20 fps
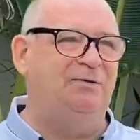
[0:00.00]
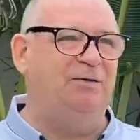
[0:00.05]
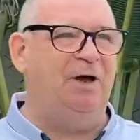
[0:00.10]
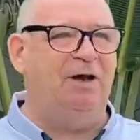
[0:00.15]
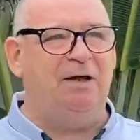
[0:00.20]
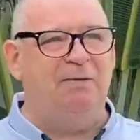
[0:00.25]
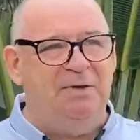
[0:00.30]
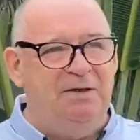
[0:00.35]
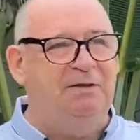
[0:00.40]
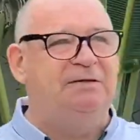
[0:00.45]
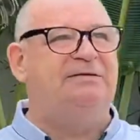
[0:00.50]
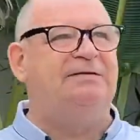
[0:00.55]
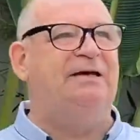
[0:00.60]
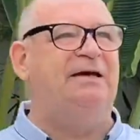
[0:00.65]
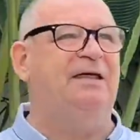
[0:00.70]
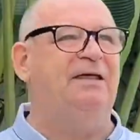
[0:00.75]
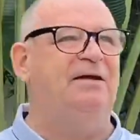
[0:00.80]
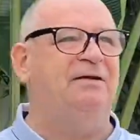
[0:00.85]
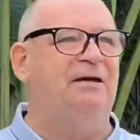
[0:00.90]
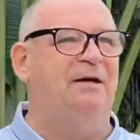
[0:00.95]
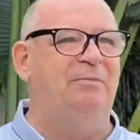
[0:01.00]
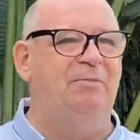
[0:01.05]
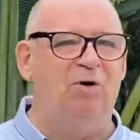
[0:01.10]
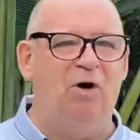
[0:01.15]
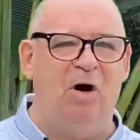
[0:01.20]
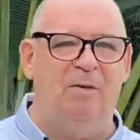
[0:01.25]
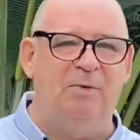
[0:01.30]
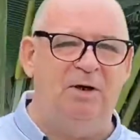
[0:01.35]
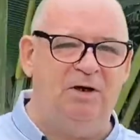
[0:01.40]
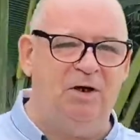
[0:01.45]
we had a meal together and I
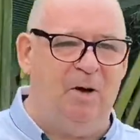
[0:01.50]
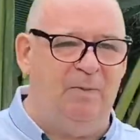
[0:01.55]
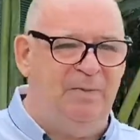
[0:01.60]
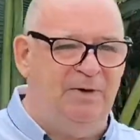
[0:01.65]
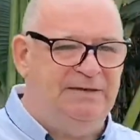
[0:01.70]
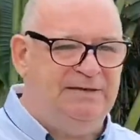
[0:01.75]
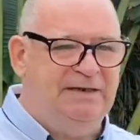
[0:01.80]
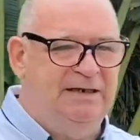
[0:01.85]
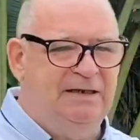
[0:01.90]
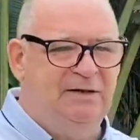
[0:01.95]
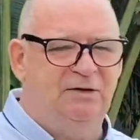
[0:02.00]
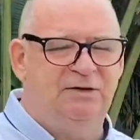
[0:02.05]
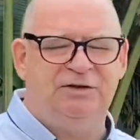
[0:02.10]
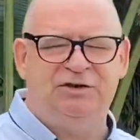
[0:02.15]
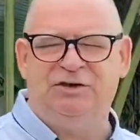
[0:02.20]
brought him a cup of tea and he goes,